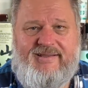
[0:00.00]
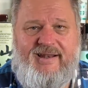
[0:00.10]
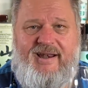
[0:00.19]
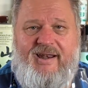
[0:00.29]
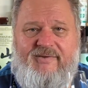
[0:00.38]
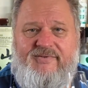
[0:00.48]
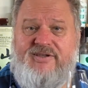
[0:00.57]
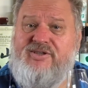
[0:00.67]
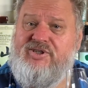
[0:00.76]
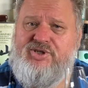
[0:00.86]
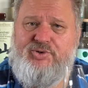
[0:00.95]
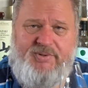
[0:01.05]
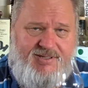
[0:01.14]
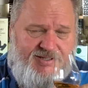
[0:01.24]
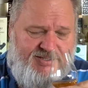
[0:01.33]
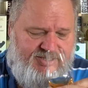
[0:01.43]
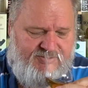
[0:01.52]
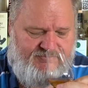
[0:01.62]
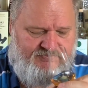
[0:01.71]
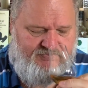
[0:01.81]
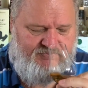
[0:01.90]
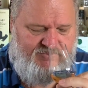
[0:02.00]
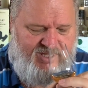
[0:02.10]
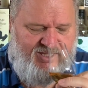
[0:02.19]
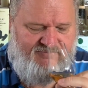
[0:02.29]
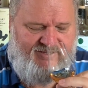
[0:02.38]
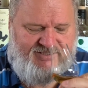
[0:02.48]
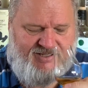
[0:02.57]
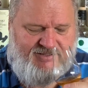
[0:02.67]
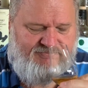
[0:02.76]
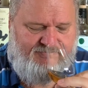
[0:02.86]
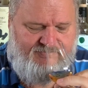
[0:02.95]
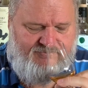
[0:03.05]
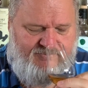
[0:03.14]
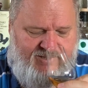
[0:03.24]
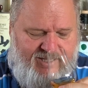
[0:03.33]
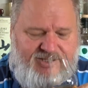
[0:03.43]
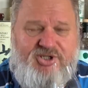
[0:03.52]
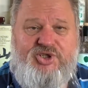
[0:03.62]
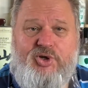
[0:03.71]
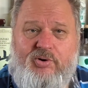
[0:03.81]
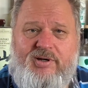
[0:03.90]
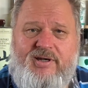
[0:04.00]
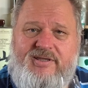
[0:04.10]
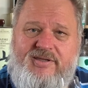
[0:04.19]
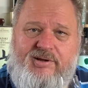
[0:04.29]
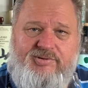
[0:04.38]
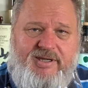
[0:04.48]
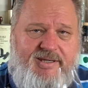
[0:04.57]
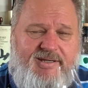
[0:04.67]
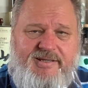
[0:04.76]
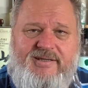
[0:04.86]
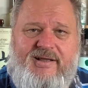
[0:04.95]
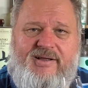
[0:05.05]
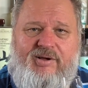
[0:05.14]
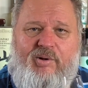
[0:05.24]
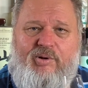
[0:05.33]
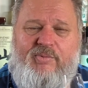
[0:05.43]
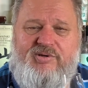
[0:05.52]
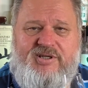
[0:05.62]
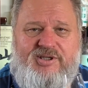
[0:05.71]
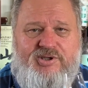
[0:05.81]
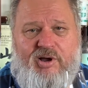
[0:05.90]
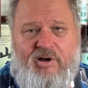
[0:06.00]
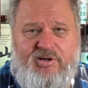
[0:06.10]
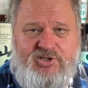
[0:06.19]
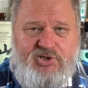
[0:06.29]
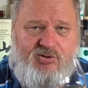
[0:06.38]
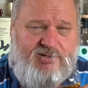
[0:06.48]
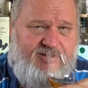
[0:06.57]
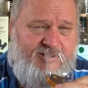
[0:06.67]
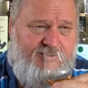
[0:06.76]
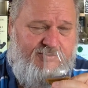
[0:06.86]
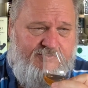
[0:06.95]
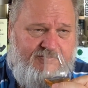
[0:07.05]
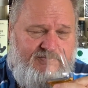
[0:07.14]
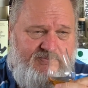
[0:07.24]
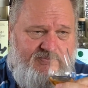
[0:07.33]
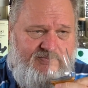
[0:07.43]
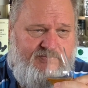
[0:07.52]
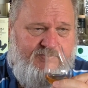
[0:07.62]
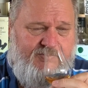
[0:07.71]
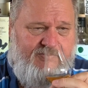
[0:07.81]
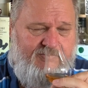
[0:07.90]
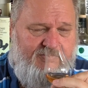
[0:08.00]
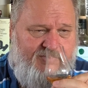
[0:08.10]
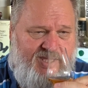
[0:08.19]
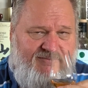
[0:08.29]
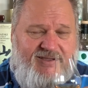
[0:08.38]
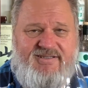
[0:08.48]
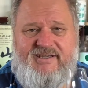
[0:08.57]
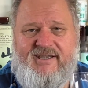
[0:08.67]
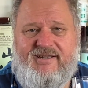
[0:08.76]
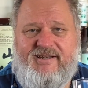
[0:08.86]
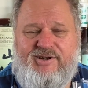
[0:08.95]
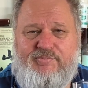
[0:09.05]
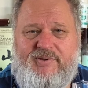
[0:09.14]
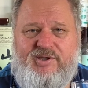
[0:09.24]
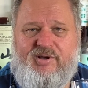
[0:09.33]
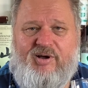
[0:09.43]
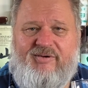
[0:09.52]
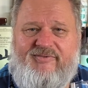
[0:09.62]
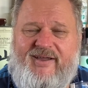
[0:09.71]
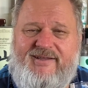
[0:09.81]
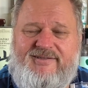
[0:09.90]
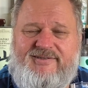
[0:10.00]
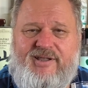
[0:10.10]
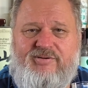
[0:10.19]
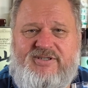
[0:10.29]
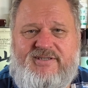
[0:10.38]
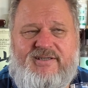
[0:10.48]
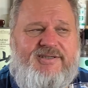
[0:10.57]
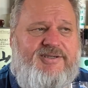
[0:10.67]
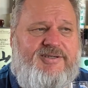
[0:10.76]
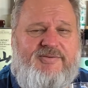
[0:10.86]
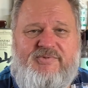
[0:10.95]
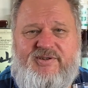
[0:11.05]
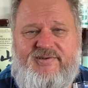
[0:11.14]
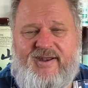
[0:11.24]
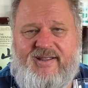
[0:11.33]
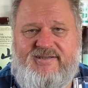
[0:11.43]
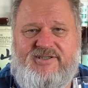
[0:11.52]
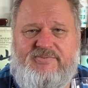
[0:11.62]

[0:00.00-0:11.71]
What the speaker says: the lovely sweetness. There's a chocolate note in it, like almost a dark chocolate note. There's a little bit of a toasted nut,